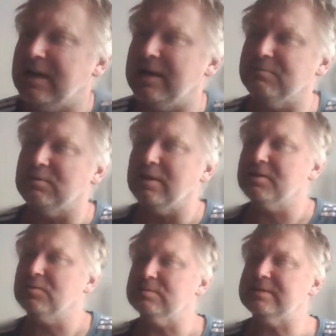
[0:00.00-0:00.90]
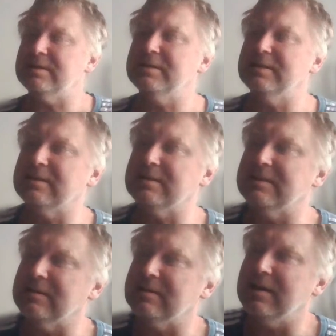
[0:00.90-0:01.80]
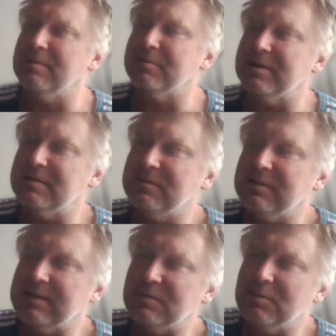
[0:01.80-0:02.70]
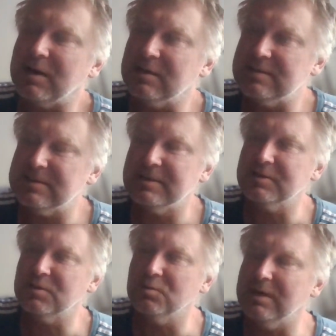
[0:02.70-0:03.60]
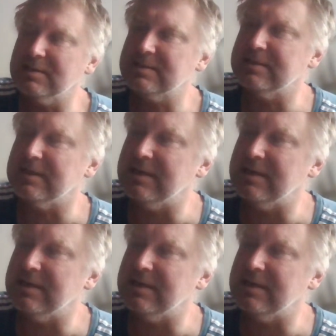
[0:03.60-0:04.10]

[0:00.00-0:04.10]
I would like to say that I'm grateful that you are listening to us,